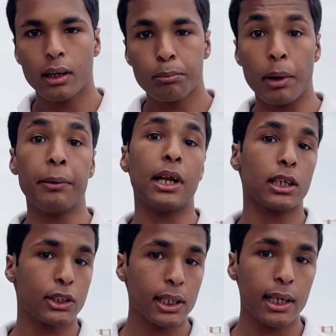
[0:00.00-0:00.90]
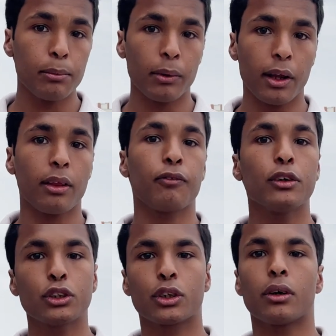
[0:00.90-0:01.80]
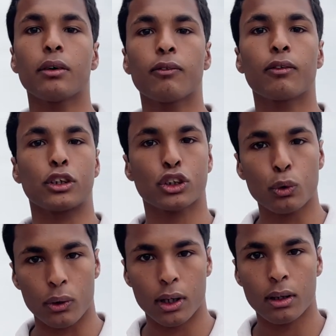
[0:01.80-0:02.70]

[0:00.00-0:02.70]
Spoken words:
Maybe not today, but in the future, for sure.